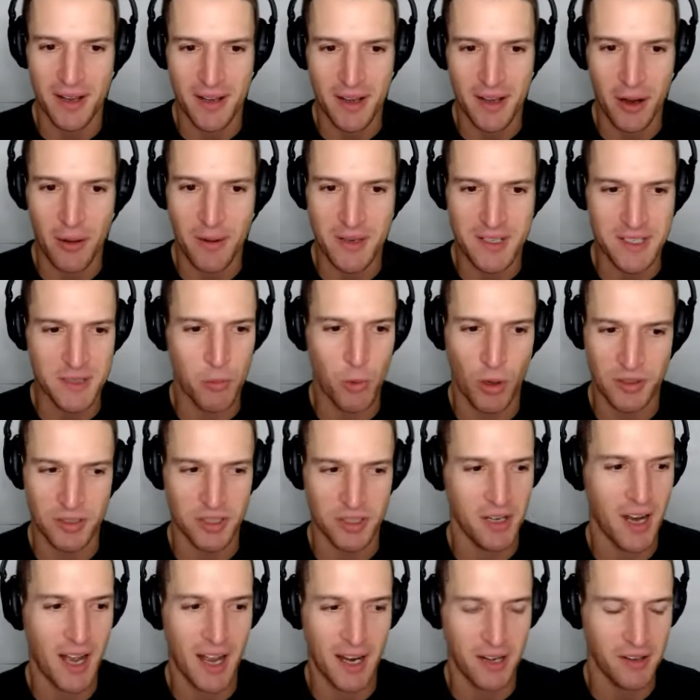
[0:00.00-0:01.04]
No one's
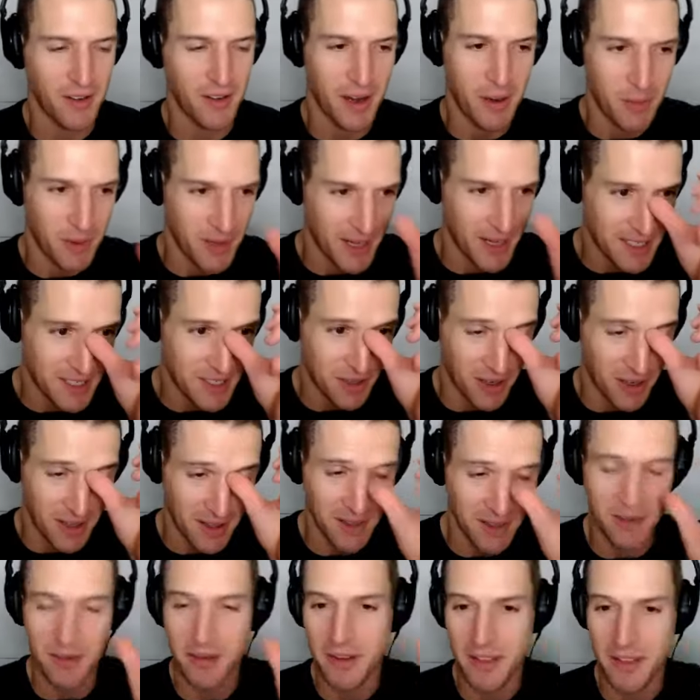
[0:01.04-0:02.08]
Walter Cronkite when they start
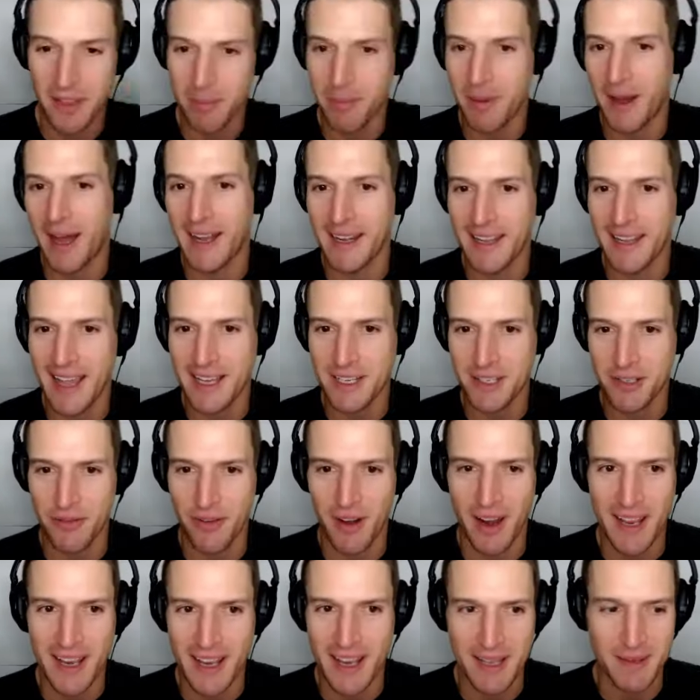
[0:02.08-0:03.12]
literally the podcast,
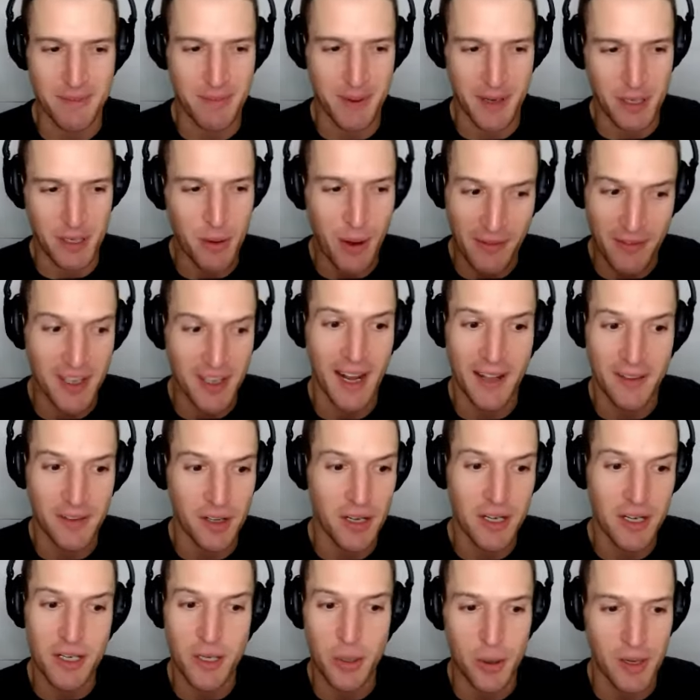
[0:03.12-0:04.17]
right? It, eh, but you have to get out there
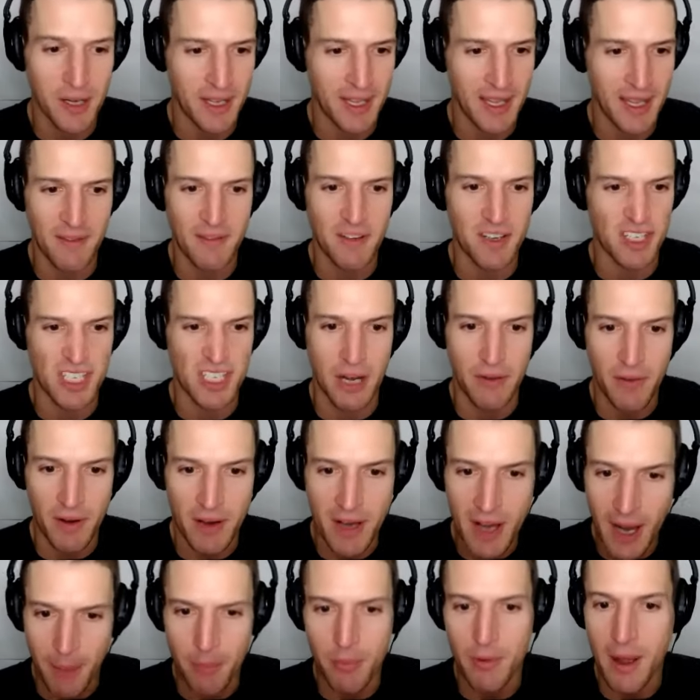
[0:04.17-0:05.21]
and do it, and give yourself a
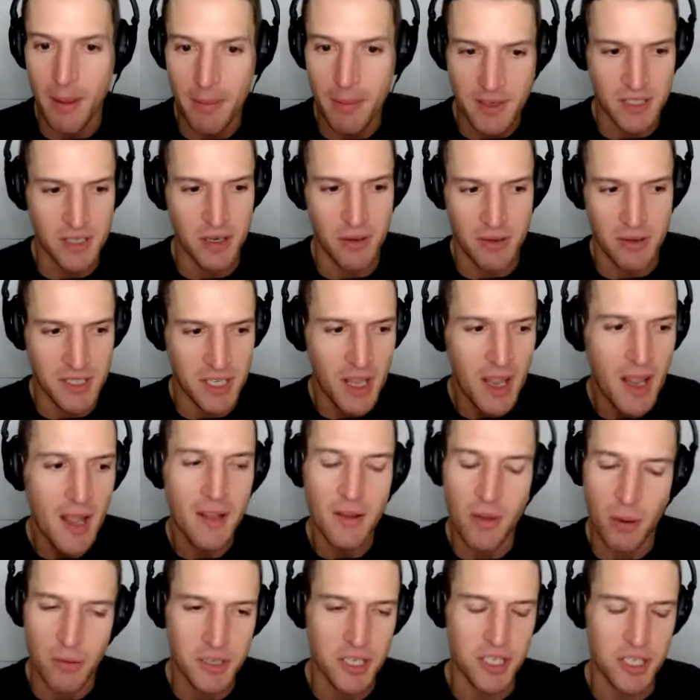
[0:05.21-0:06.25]
couple episodes.
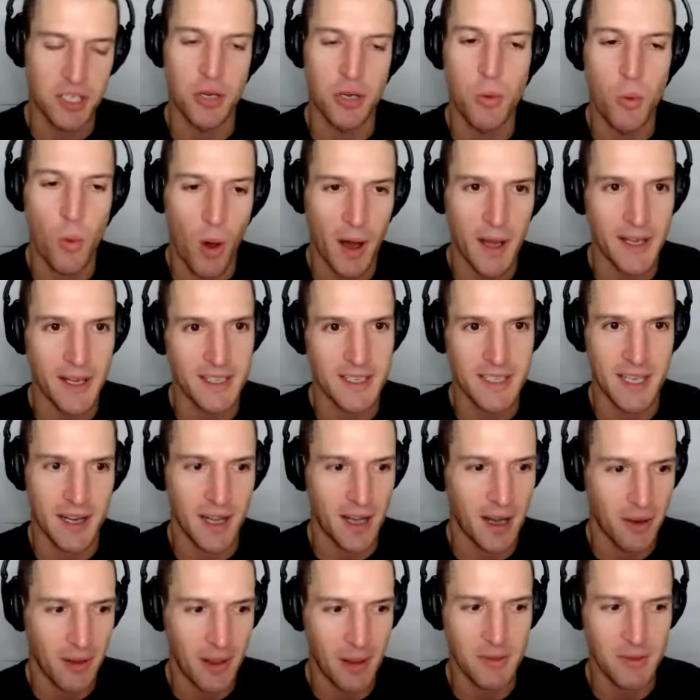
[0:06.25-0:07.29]
Don't just do one and said,
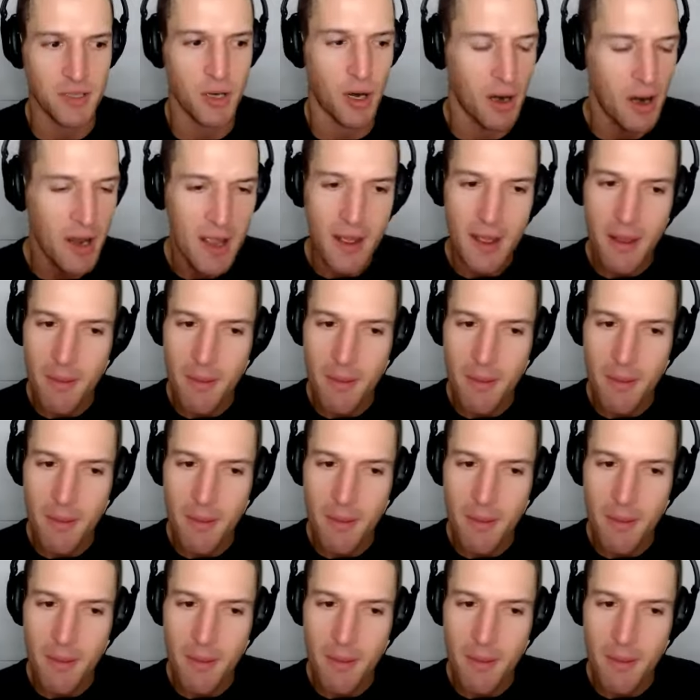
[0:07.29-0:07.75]
"Oh, that was hard."